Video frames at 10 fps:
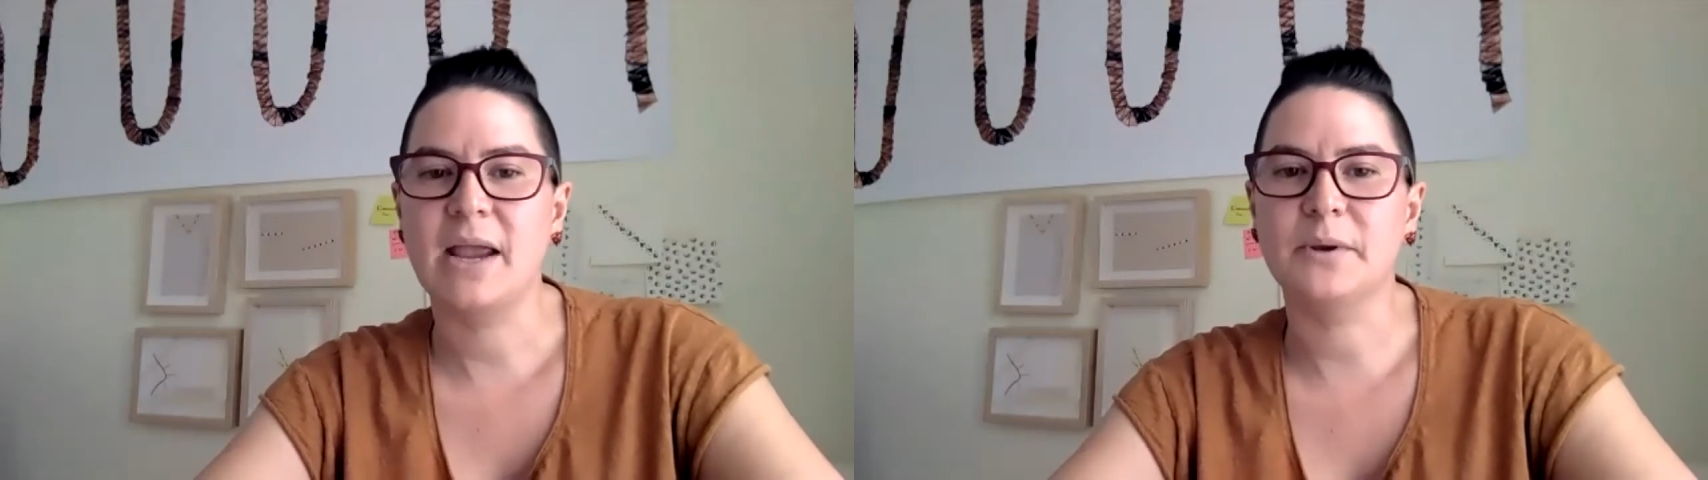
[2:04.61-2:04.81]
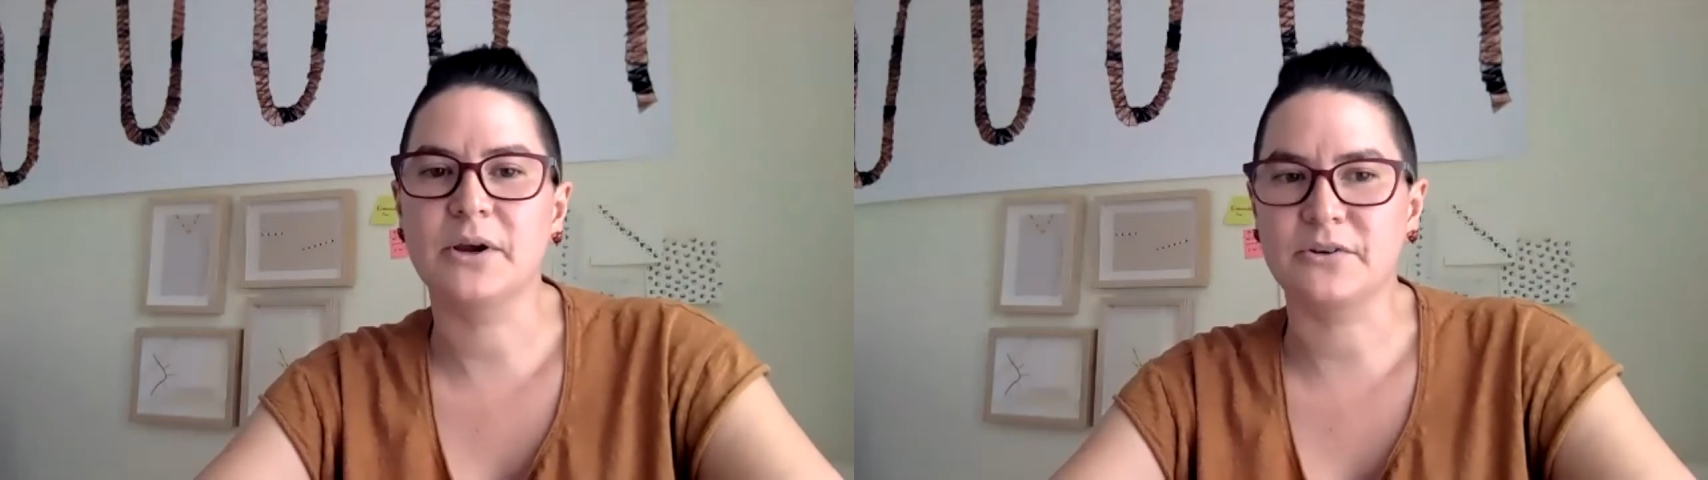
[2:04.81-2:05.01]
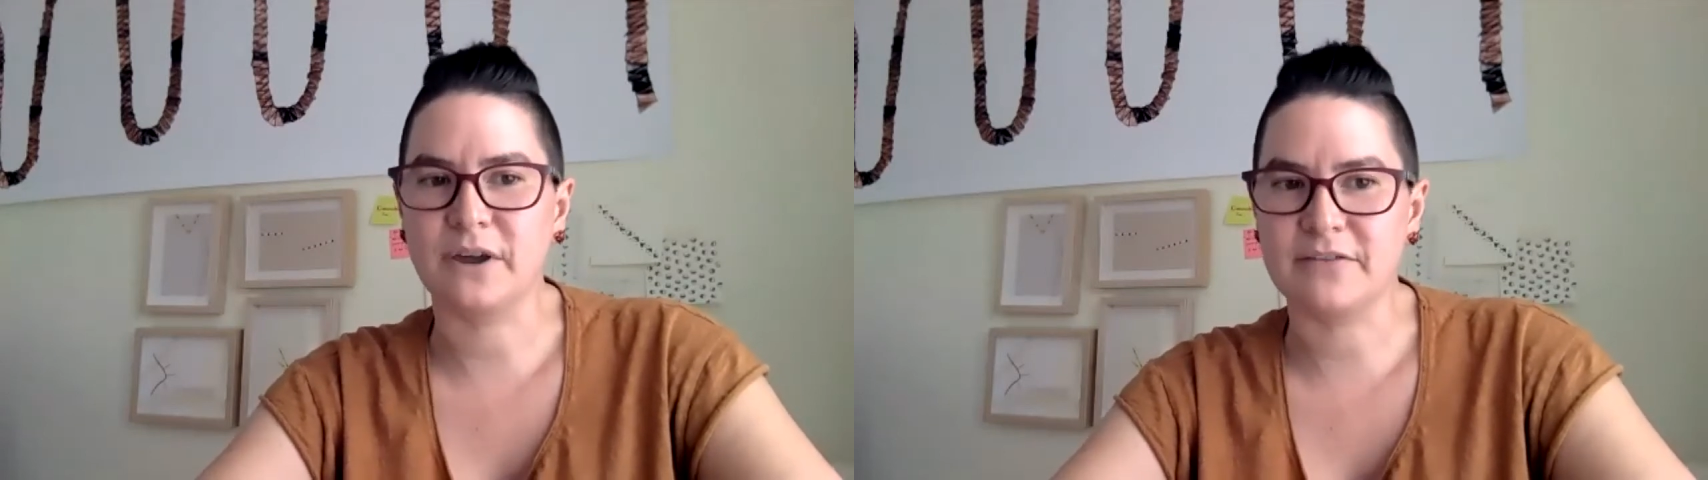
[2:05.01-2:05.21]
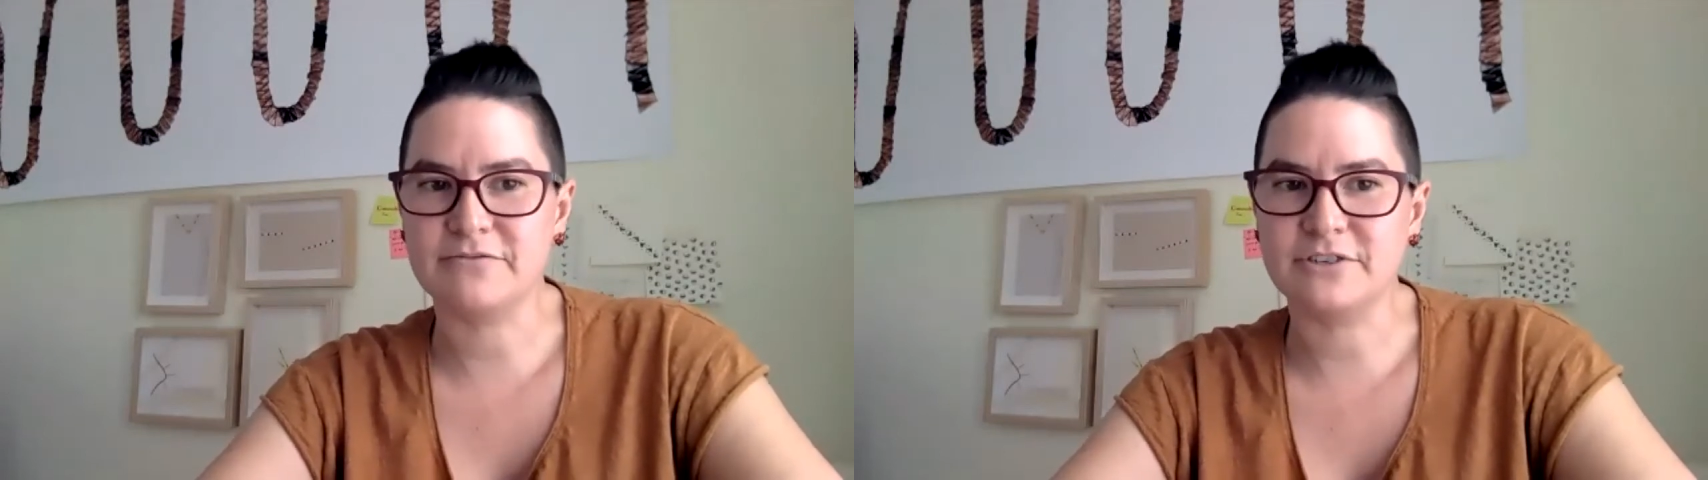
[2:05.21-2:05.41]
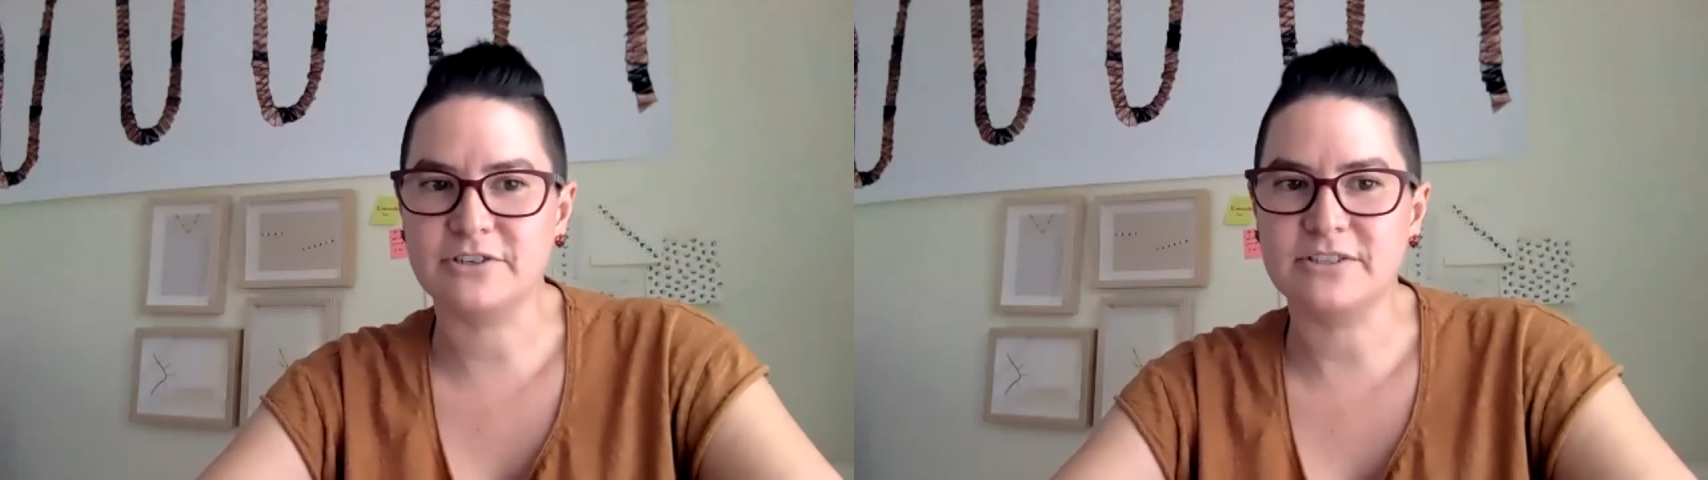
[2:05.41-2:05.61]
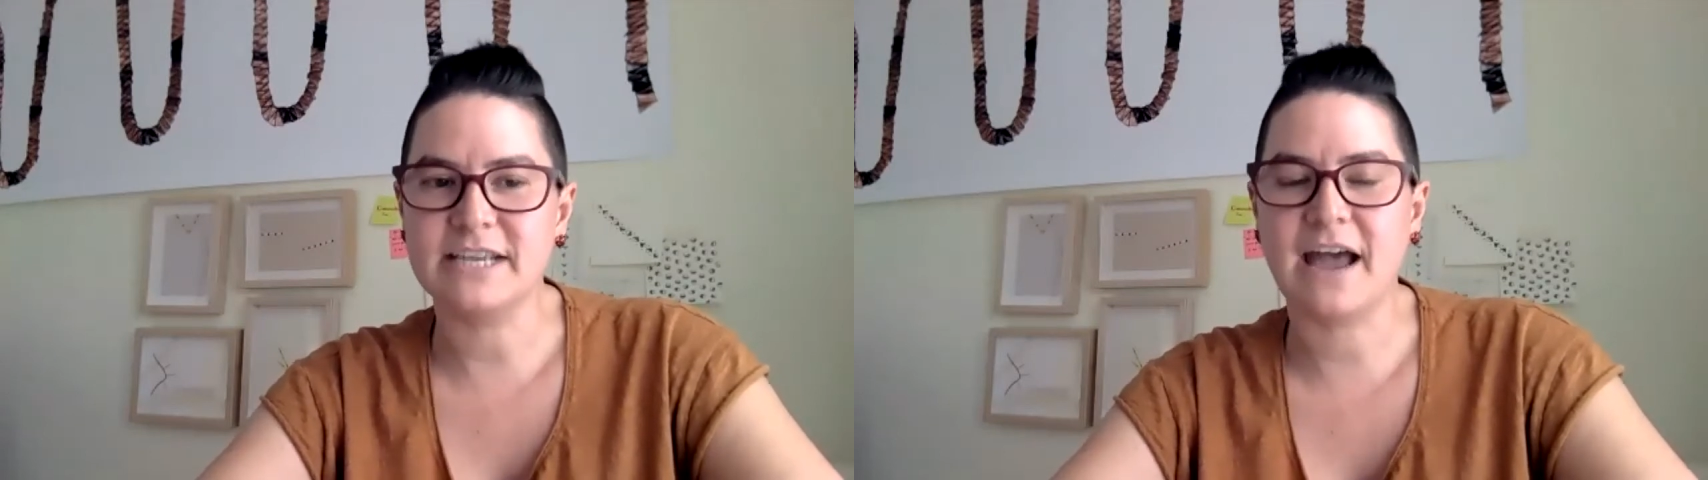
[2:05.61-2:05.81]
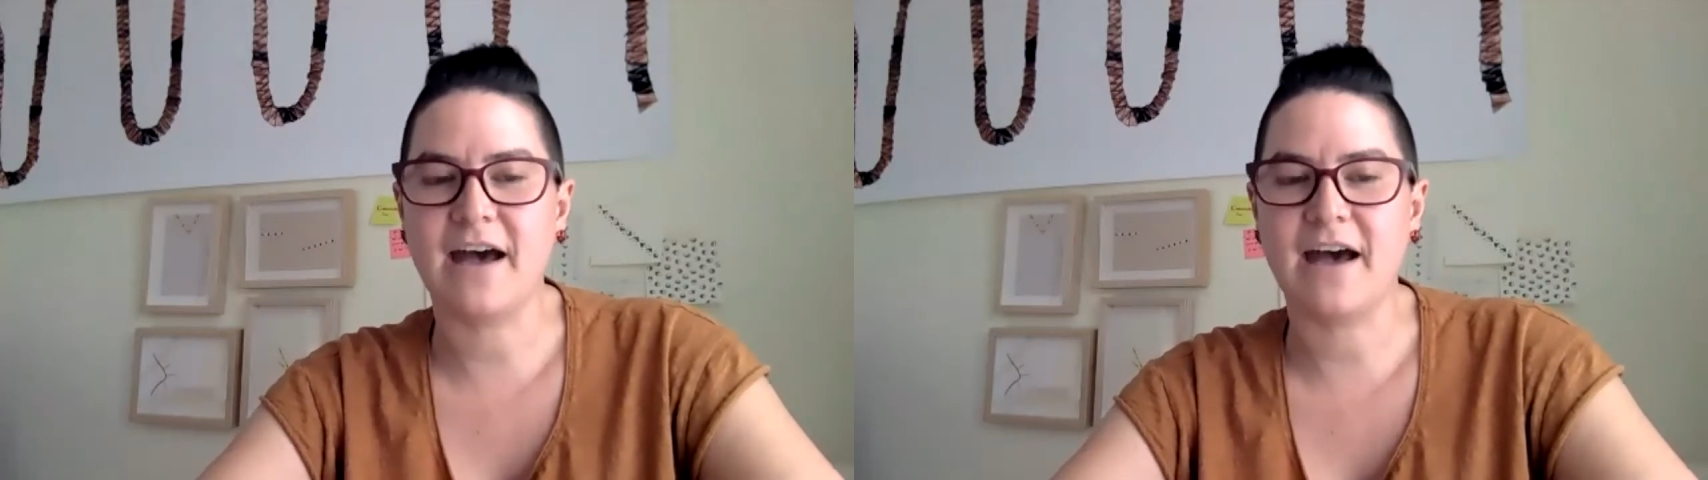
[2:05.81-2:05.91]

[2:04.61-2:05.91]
we are grateful to